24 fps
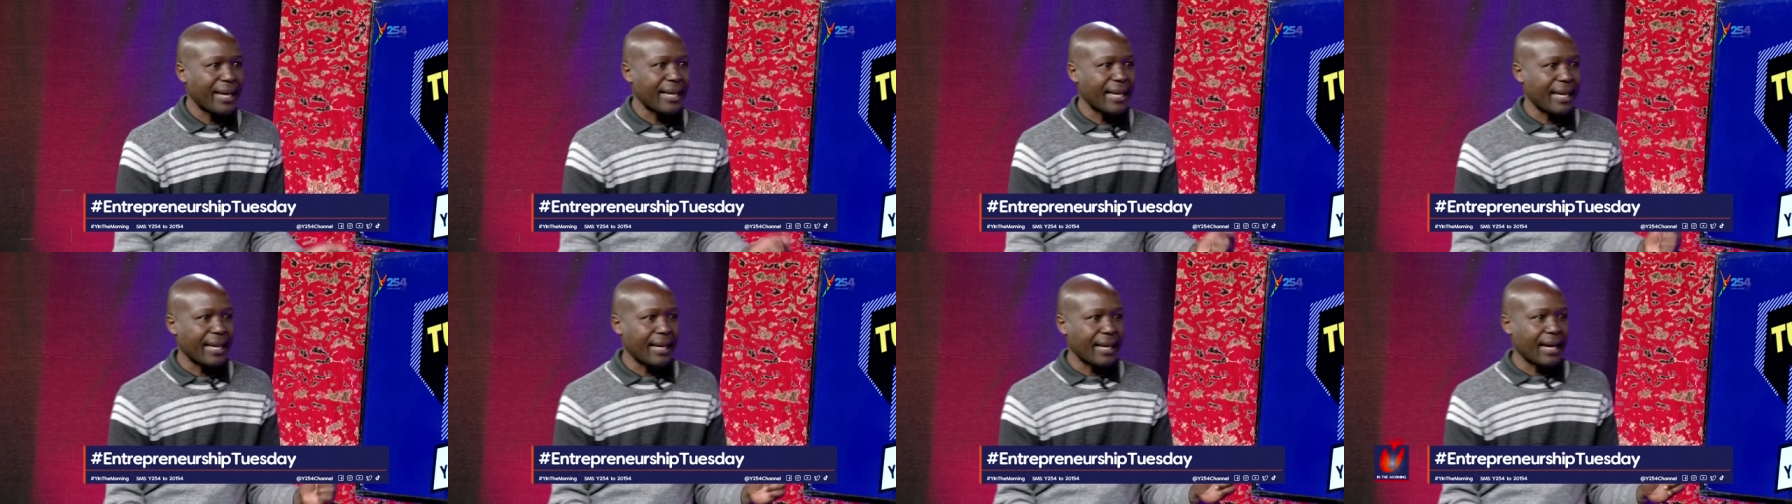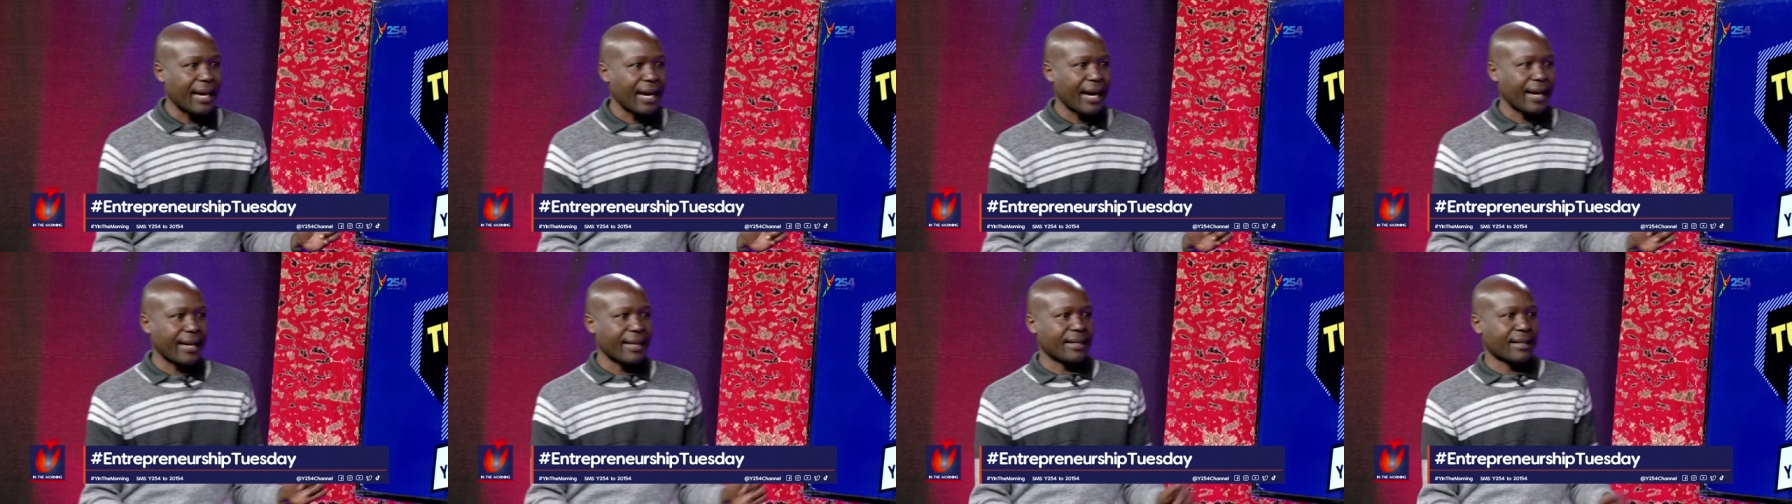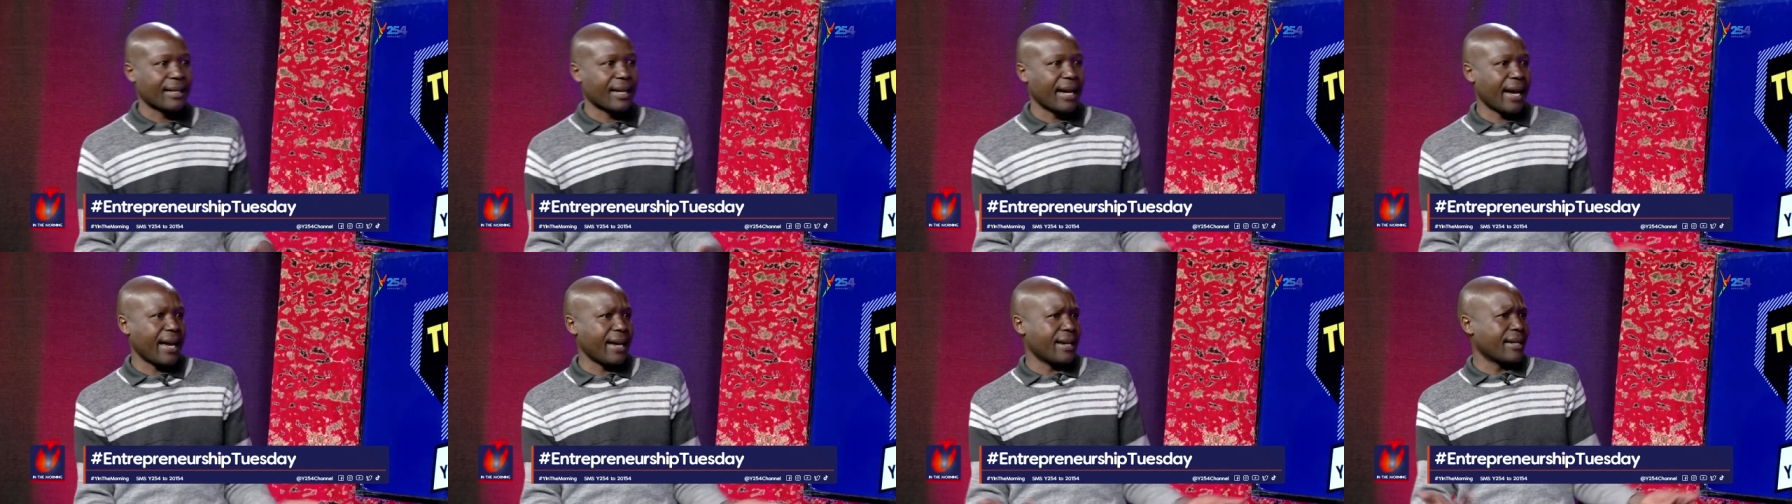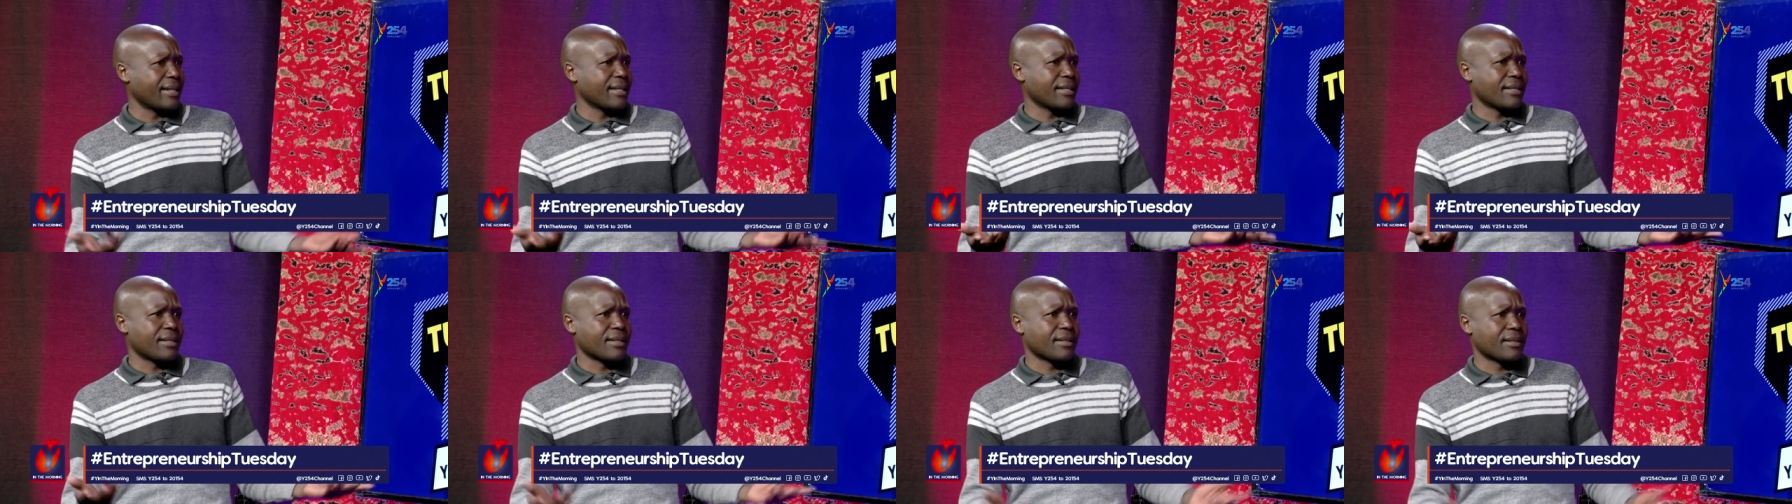paid in kind. Kind
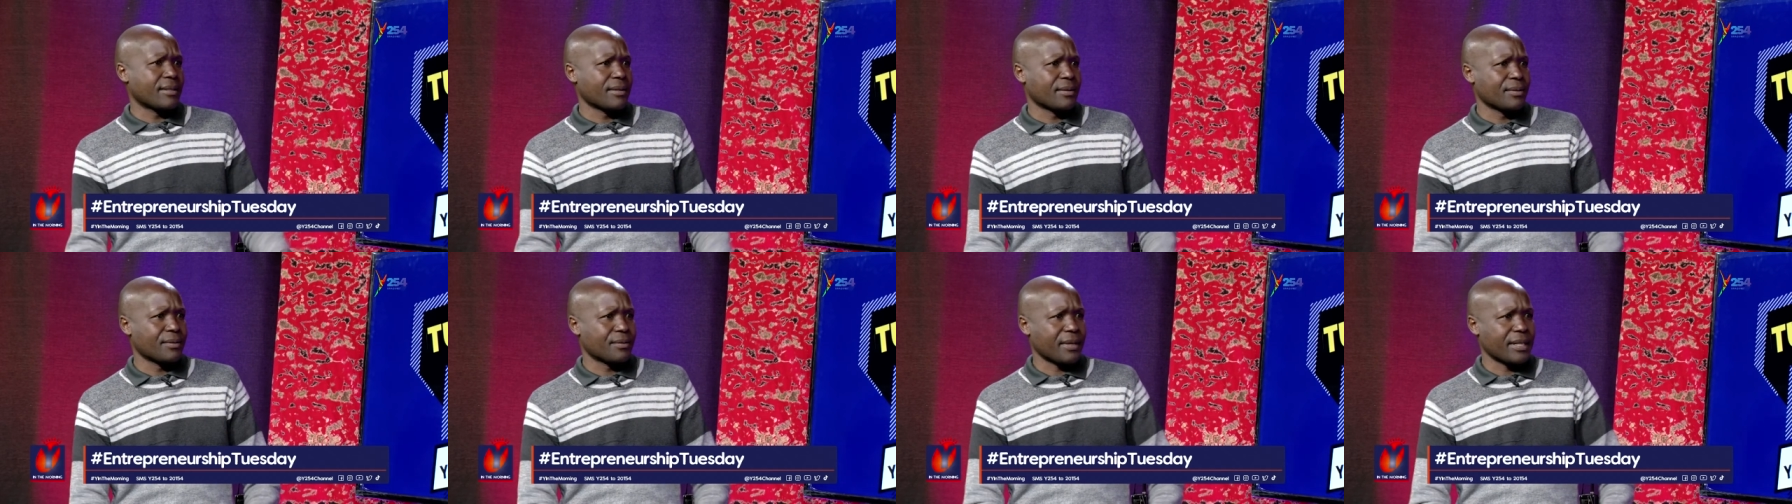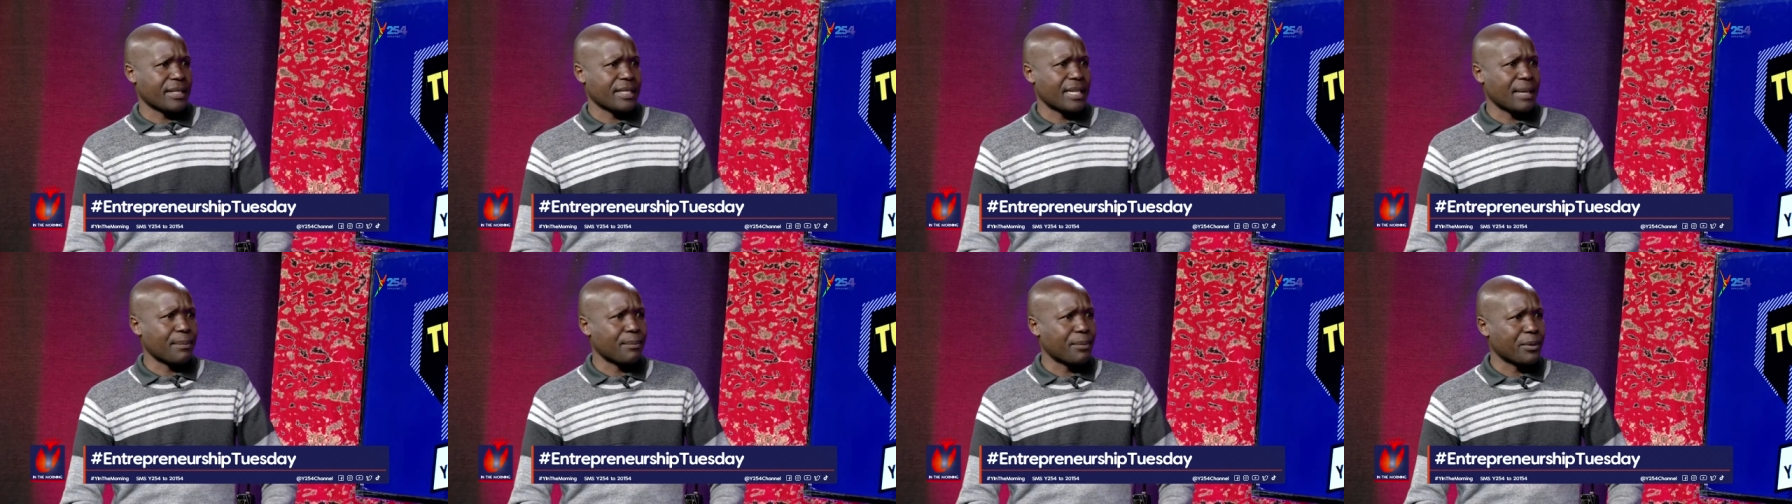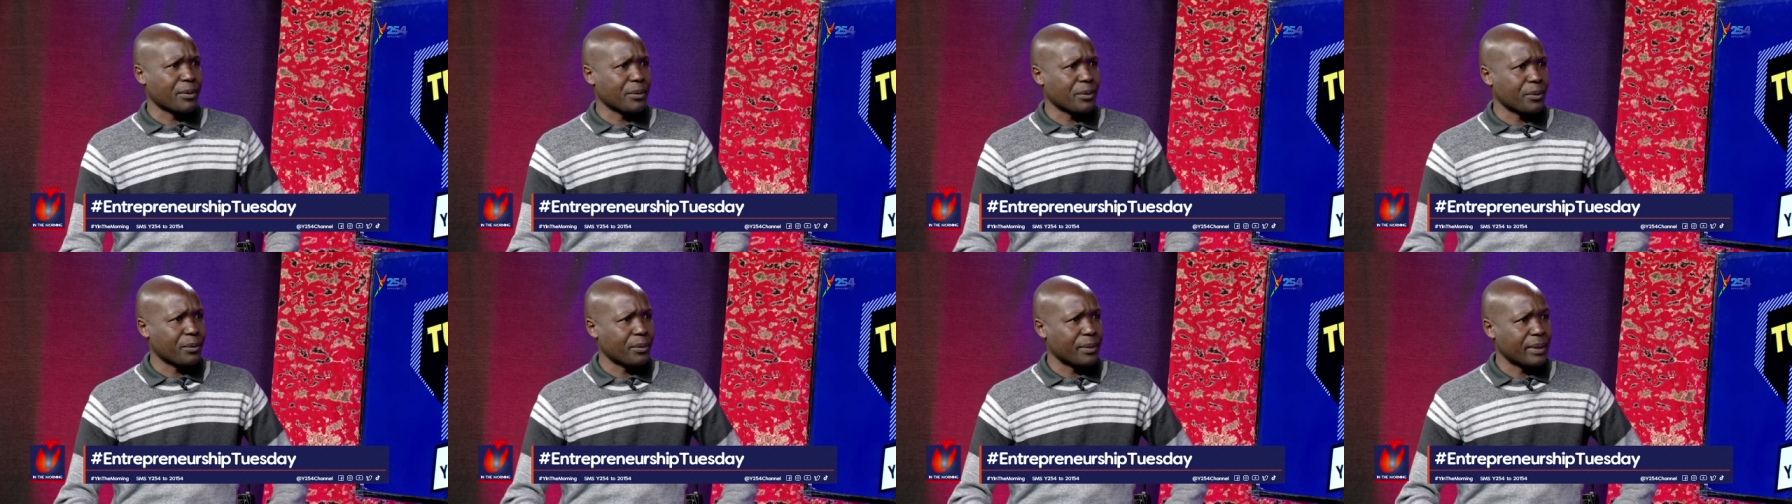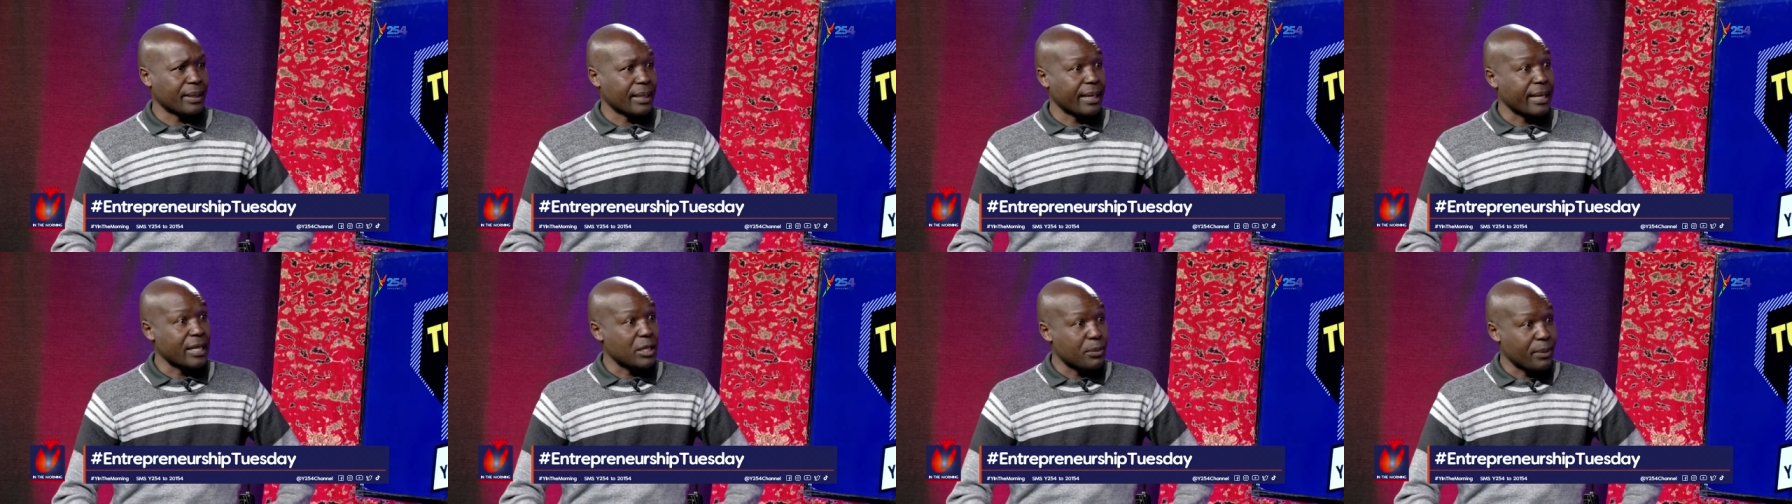mm-hmm. is, for example,
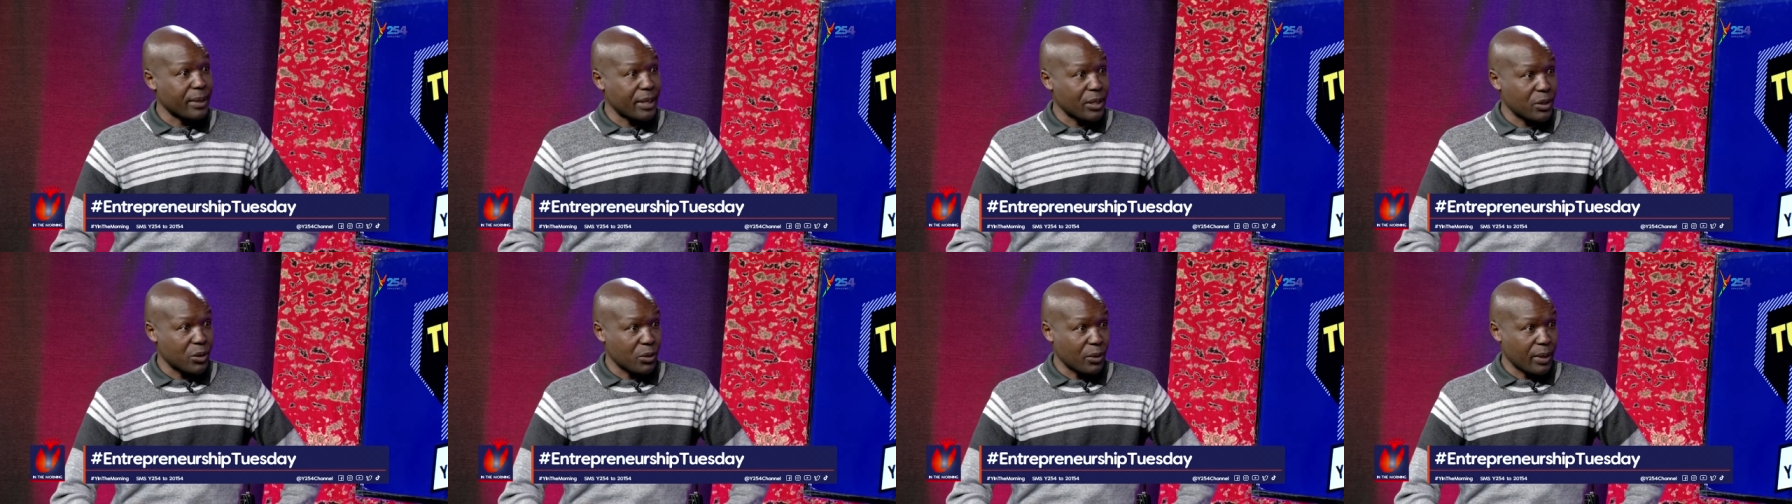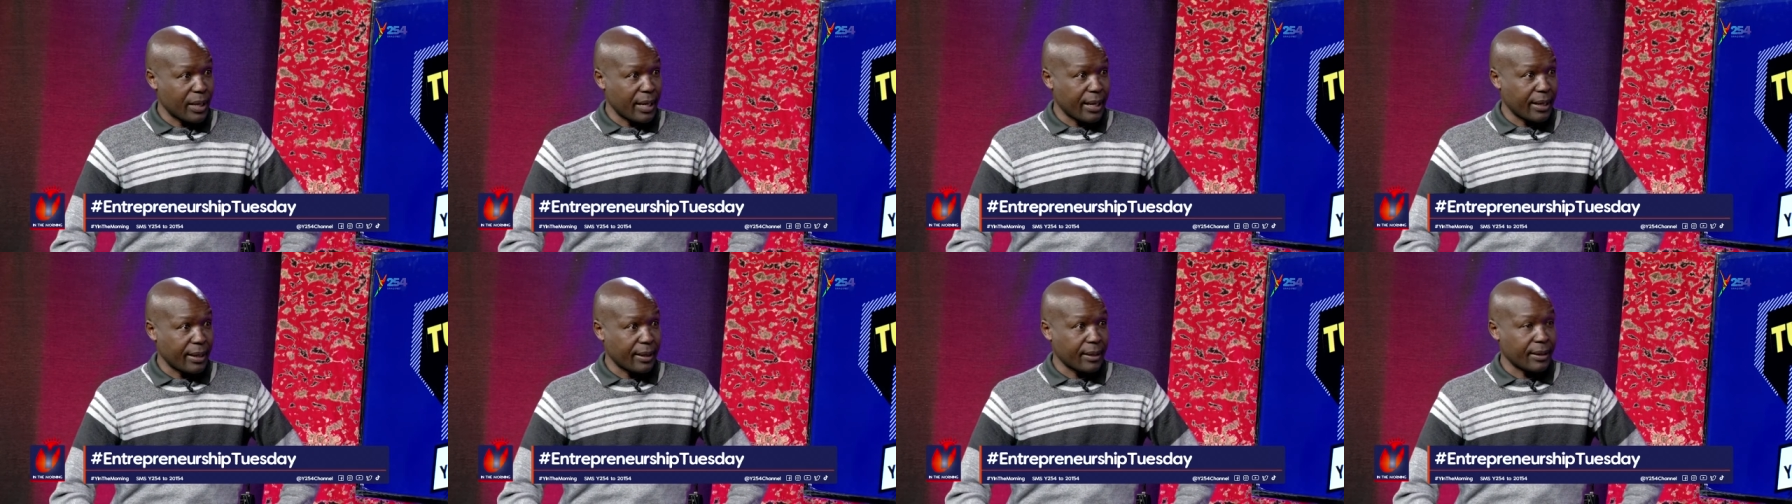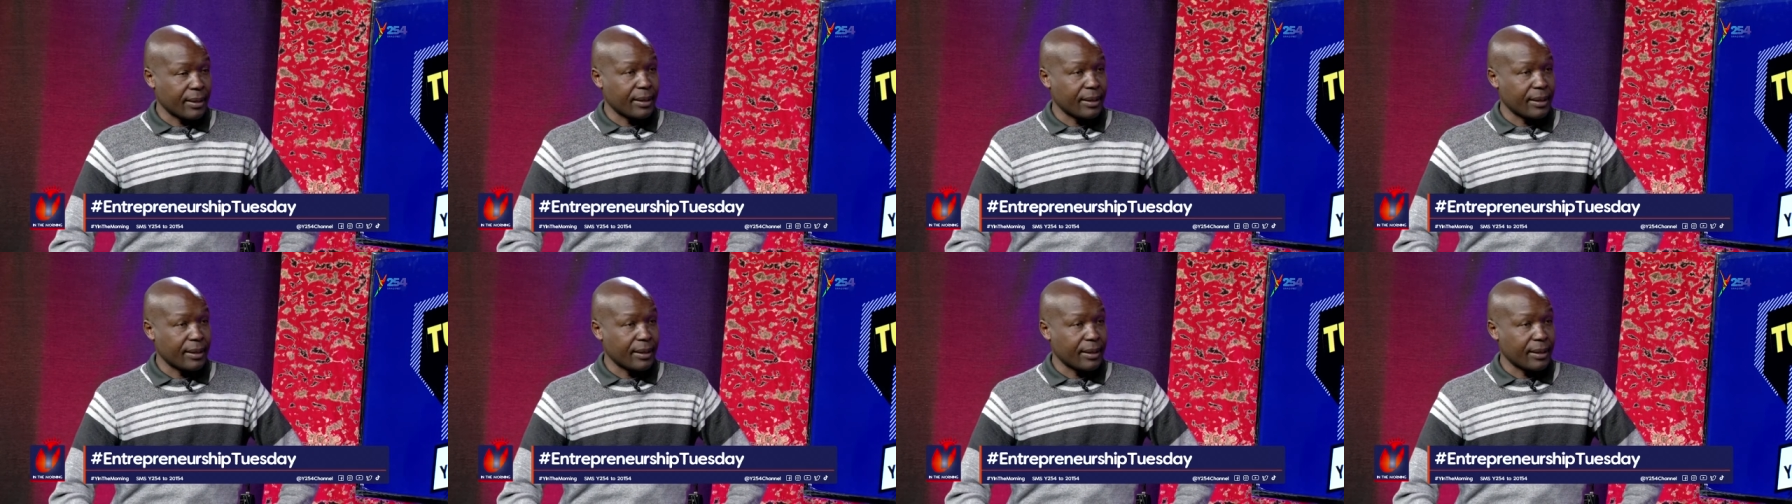the experience you gain.